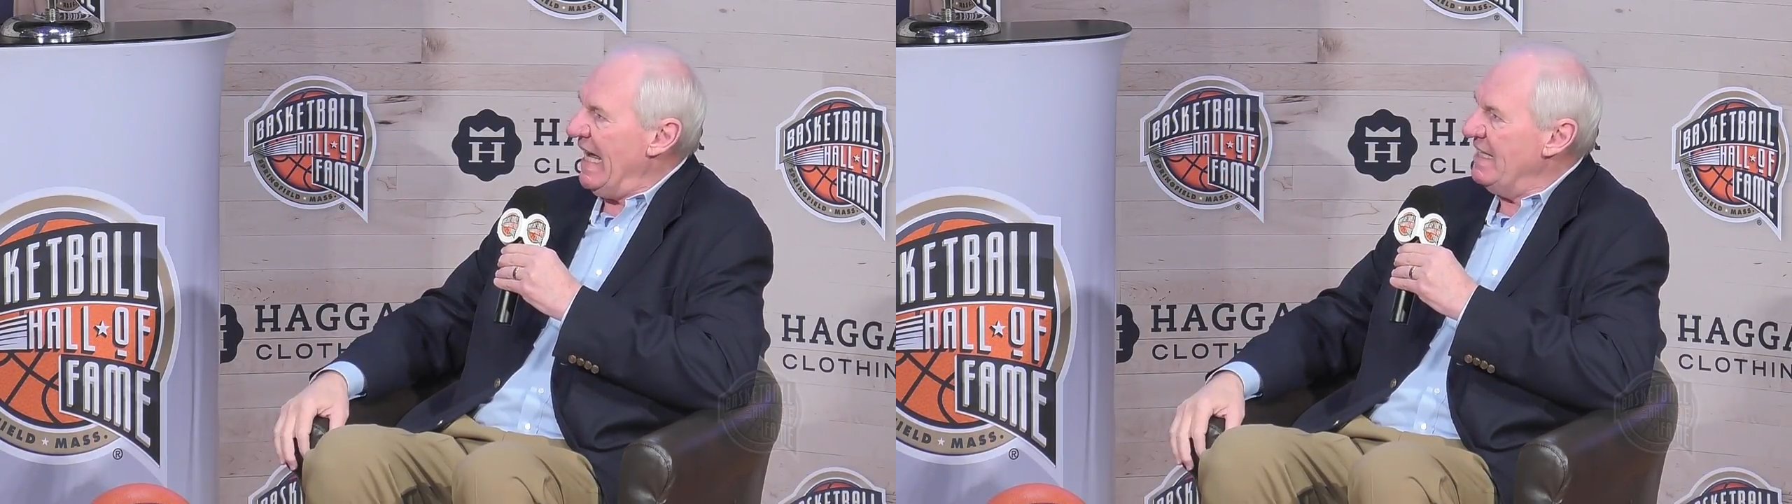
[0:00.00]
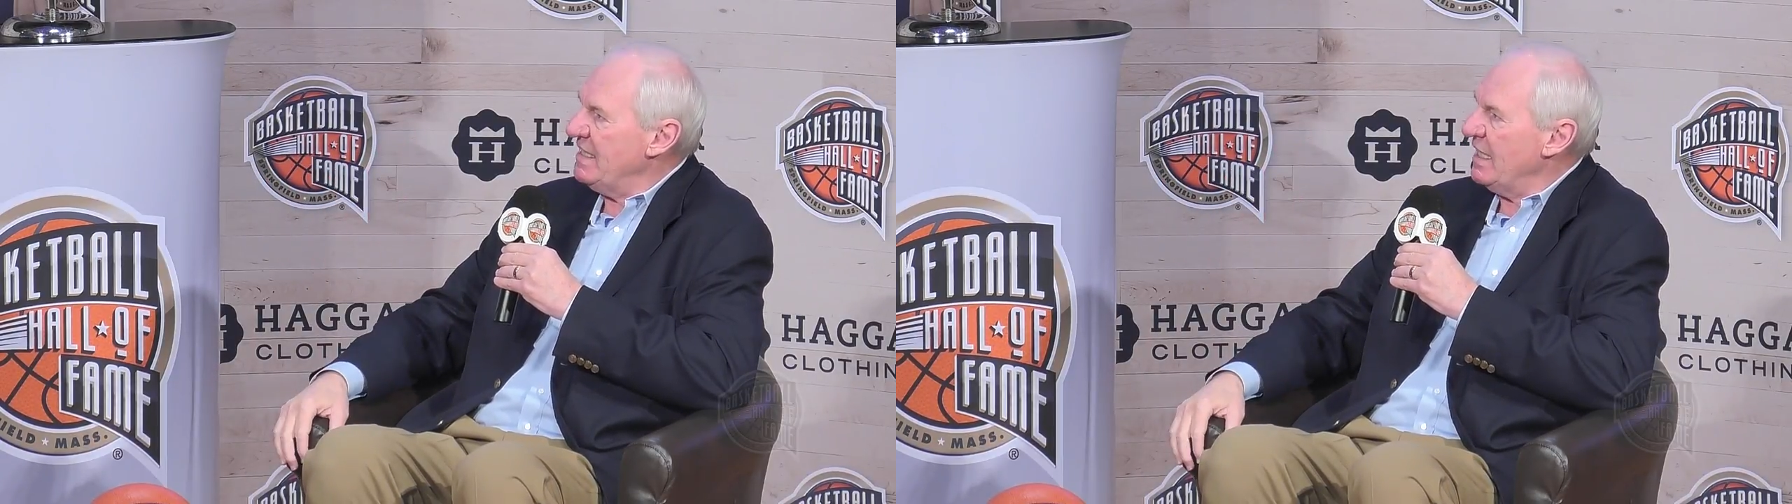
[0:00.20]

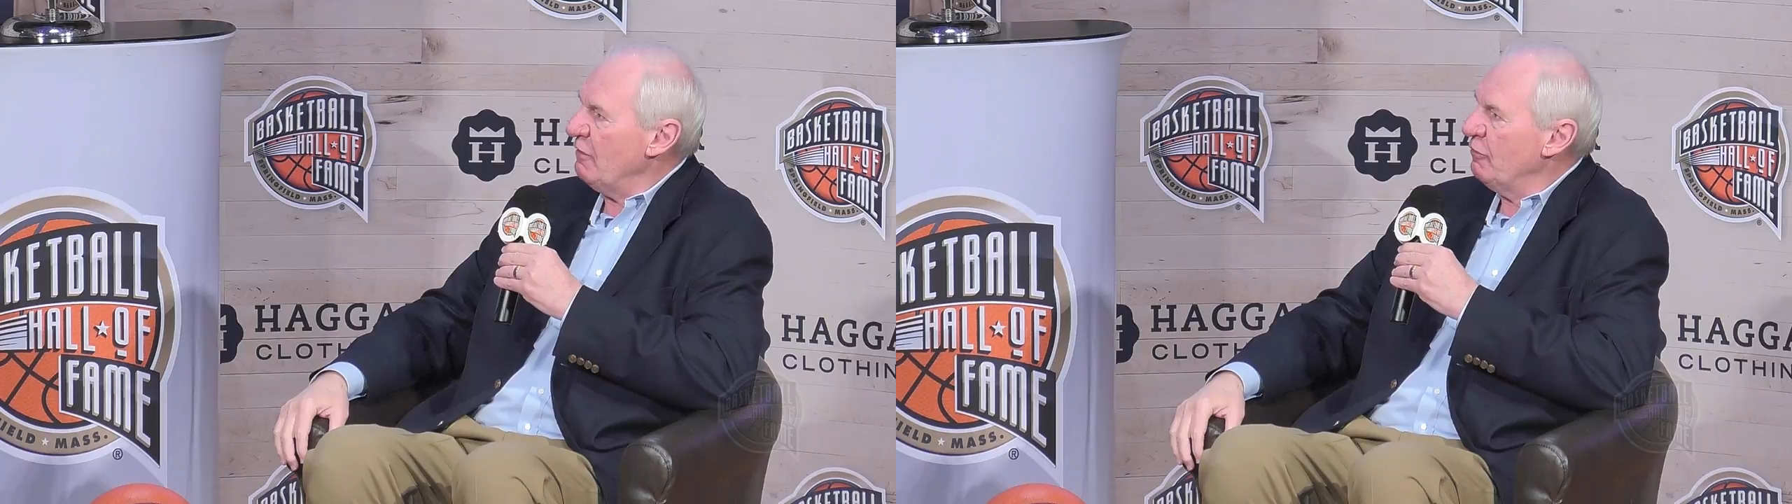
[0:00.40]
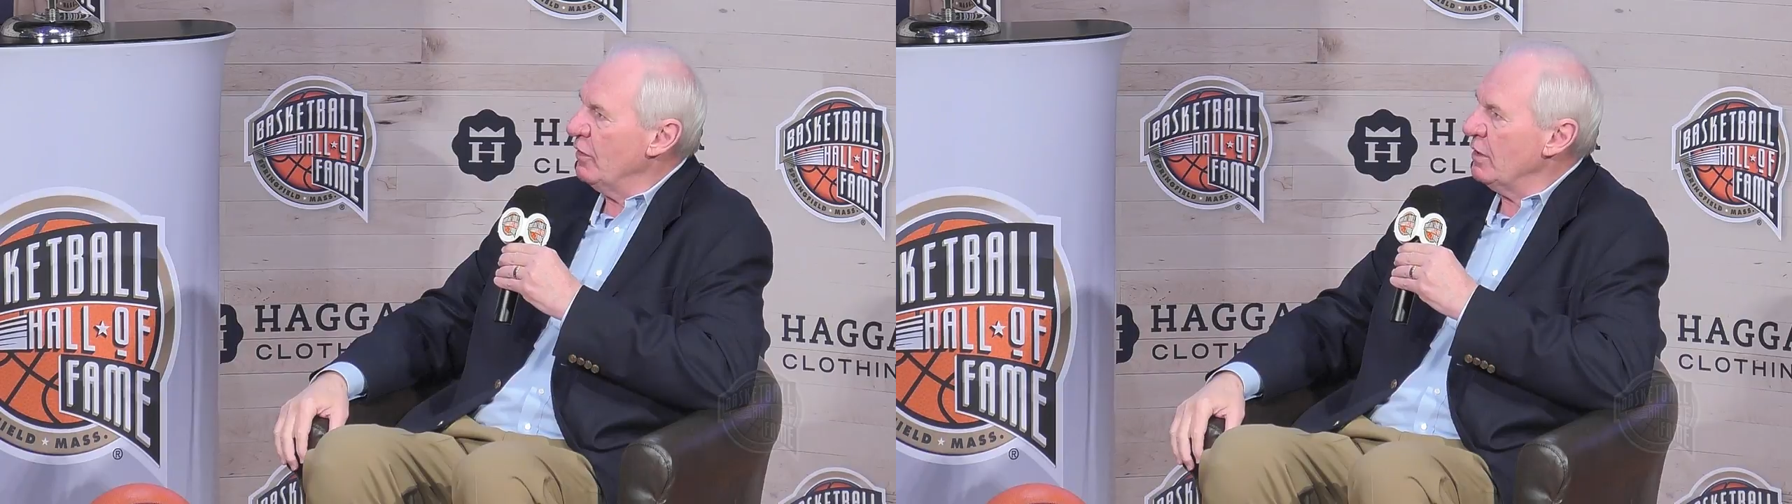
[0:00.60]

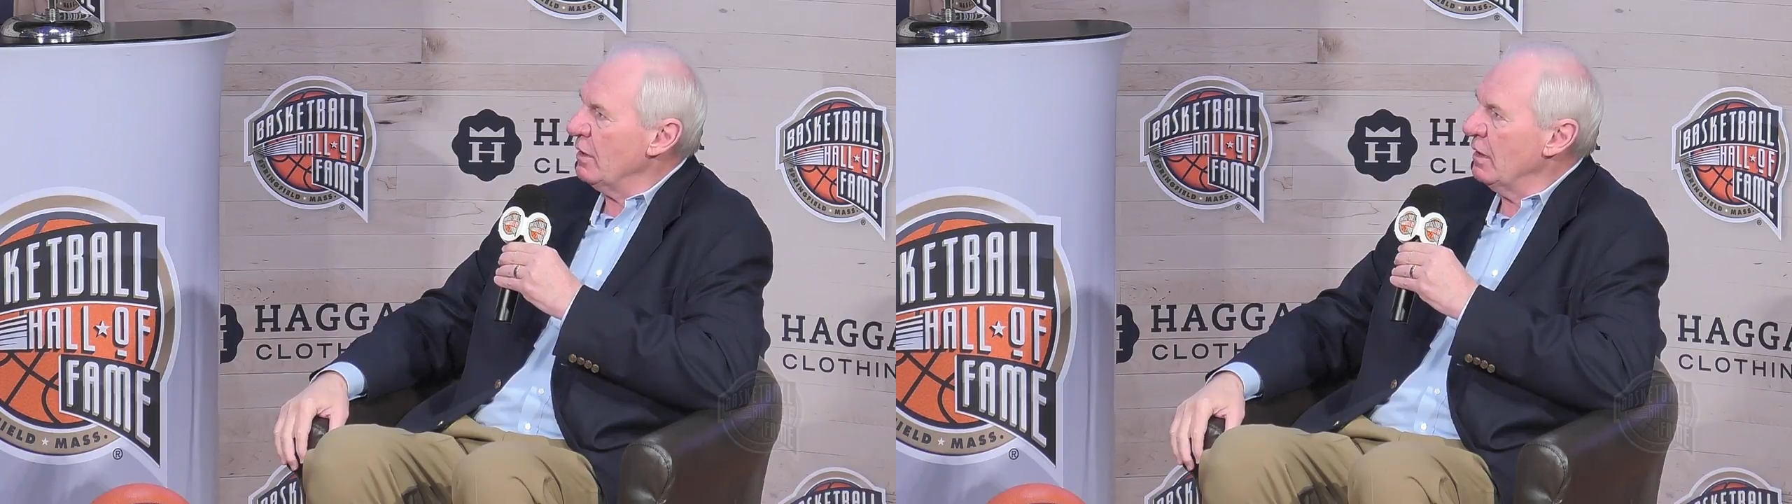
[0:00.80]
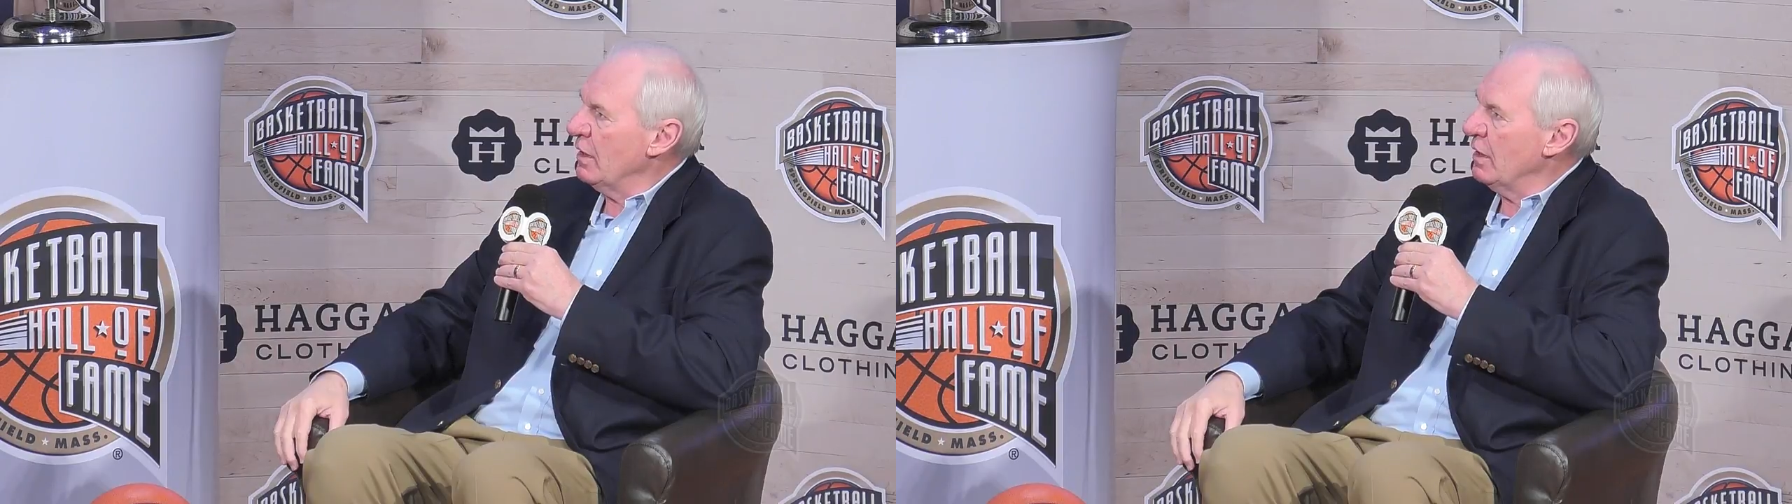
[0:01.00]
18 foot